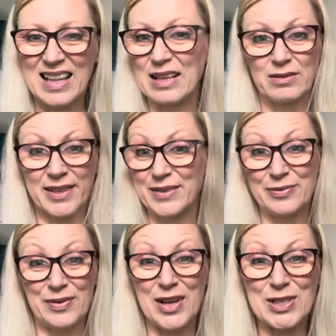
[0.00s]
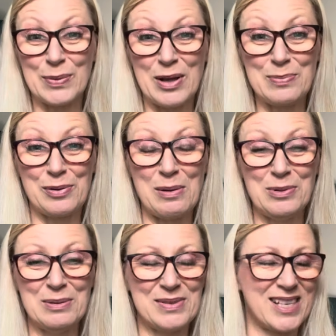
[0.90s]
Like, first of all,
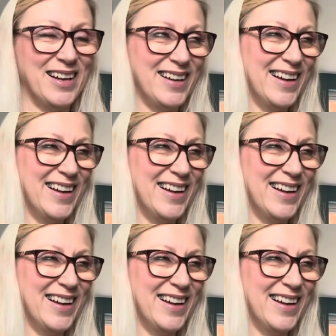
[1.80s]
problems.